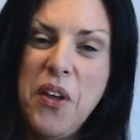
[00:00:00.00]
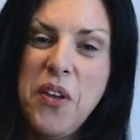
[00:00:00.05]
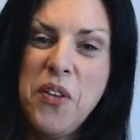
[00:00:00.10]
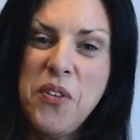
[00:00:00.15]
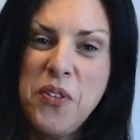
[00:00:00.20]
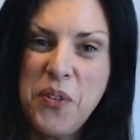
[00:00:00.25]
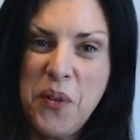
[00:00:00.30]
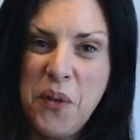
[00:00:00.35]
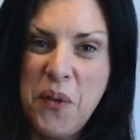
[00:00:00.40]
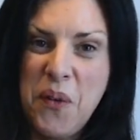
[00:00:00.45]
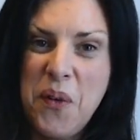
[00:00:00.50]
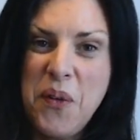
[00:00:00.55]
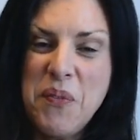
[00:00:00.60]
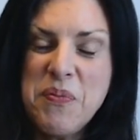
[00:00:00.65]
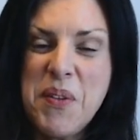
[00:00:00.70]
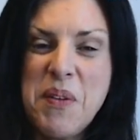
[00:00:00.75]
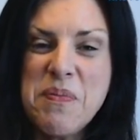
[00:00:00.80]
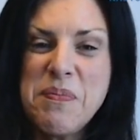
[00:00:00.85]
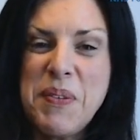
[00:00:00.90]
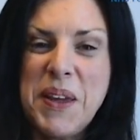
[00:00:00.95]

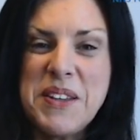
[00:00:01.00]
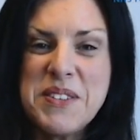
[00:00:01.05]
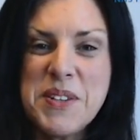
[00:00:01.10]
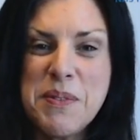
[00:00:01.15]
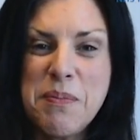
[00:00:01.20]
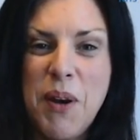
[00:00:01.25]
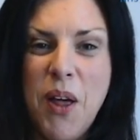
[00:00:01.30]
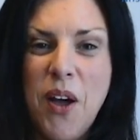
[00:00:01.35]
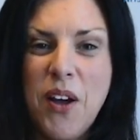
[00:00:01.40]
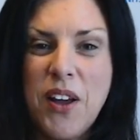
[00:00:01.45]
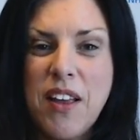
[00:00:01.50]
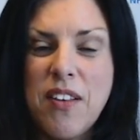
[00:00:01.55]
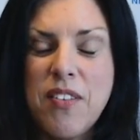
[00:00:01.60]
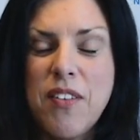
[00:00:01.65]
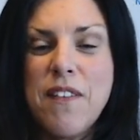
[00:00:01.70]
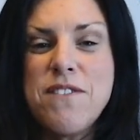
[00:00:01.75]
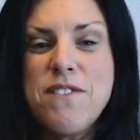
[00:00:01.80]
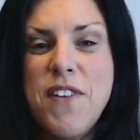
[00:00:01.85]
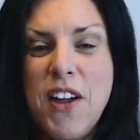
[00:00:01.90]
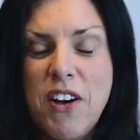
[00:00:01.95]
So, beta blockers
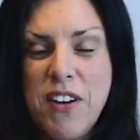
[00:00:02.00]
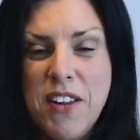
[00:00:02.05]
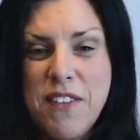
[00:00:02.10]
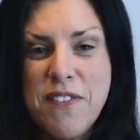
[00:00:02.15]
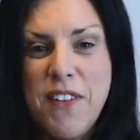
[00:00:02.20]
are very,